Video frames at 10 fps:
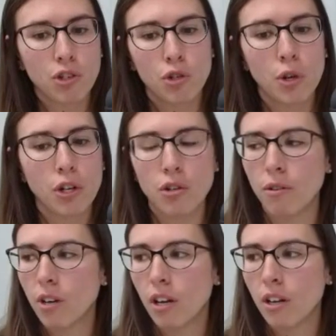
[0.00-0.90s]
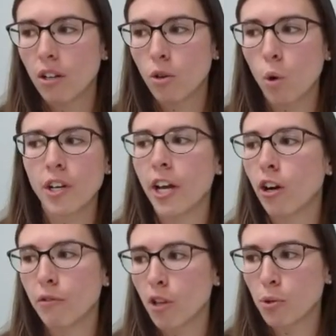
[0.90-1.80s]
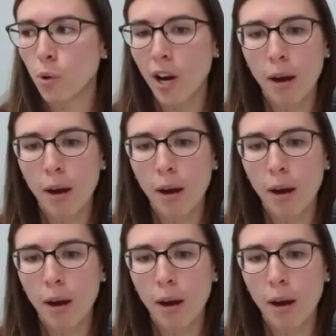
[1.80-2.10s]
student coordinator of some sort.